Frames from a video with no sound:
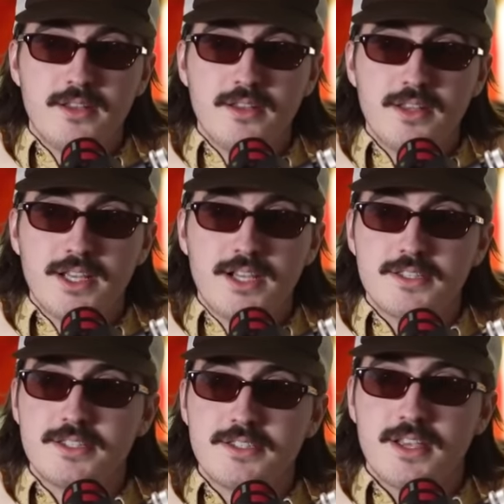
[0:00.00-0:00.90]

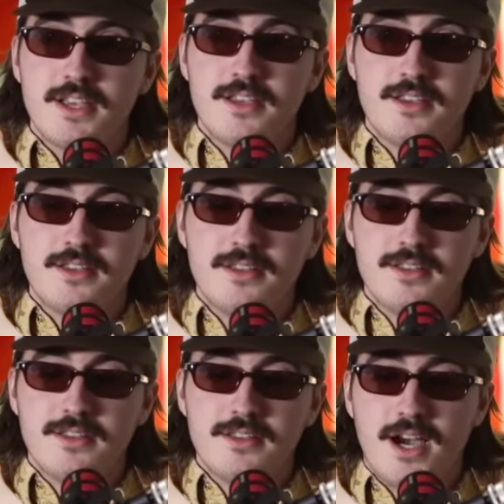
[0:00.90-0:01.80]
because it's like
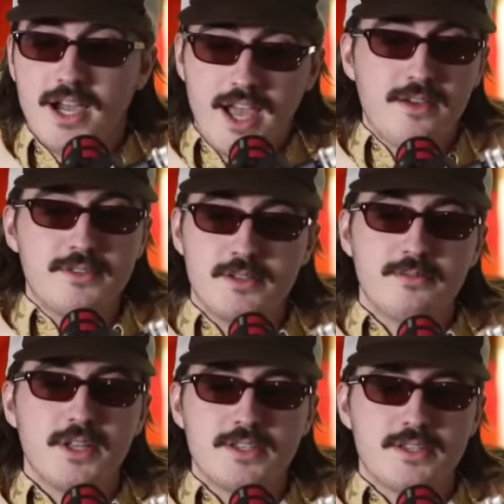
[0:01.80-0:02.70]
I have seen
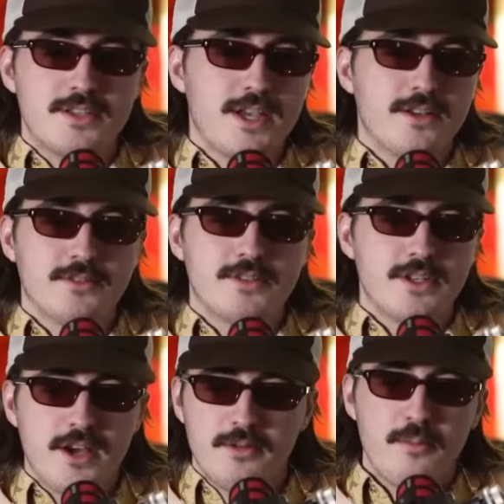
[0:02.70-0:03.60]
Blazing Saddles. You know,
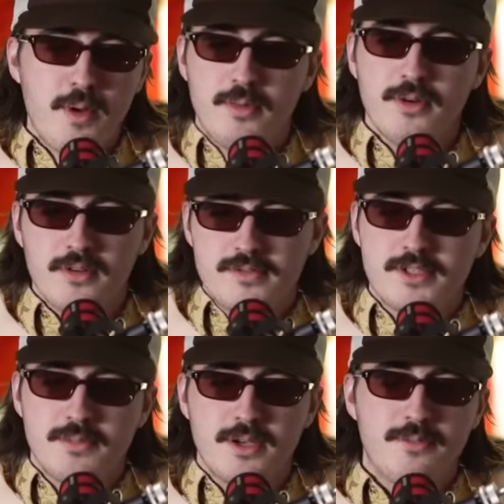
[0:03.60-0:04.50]
I remember some
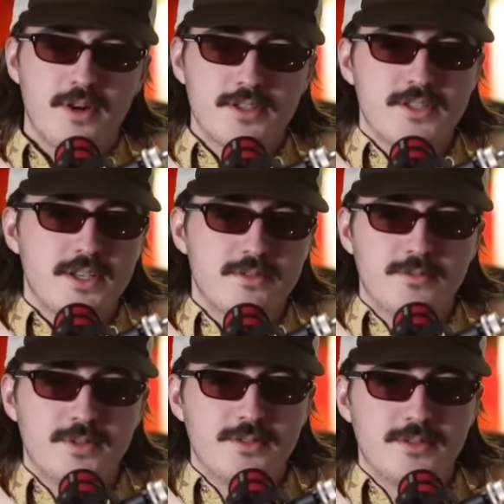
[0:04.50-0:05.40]
big parts. Like
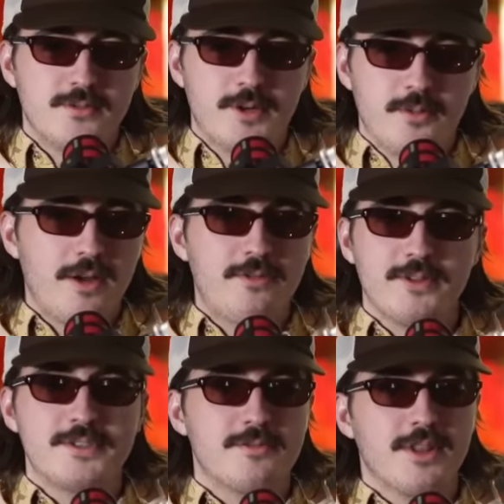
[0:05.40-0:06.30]
we we
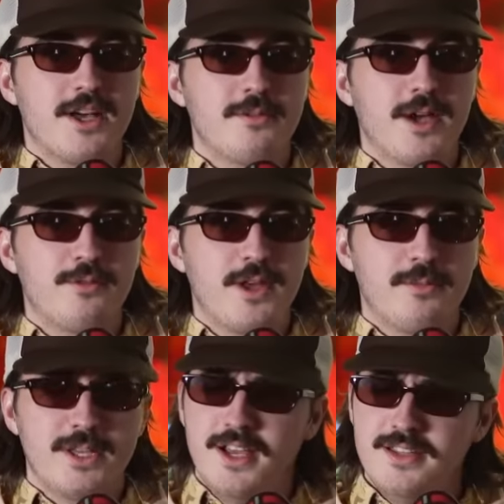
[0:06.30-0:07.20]
reference them a lot. My
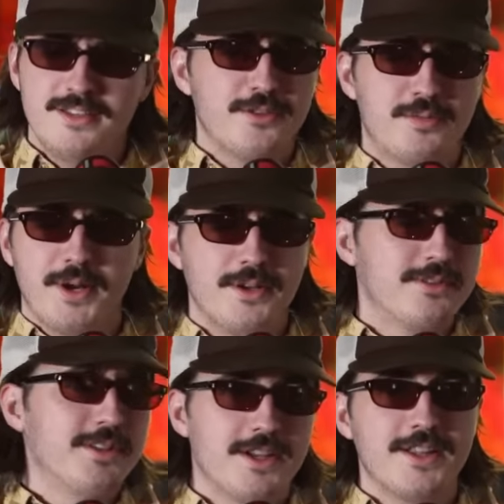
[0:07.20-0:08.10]
family, not those parts.
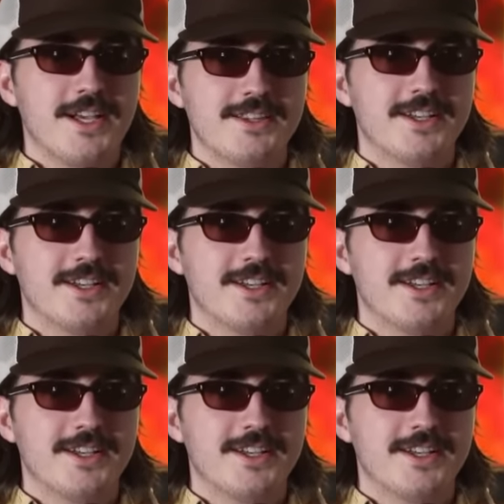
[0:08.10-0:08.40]
You know, like the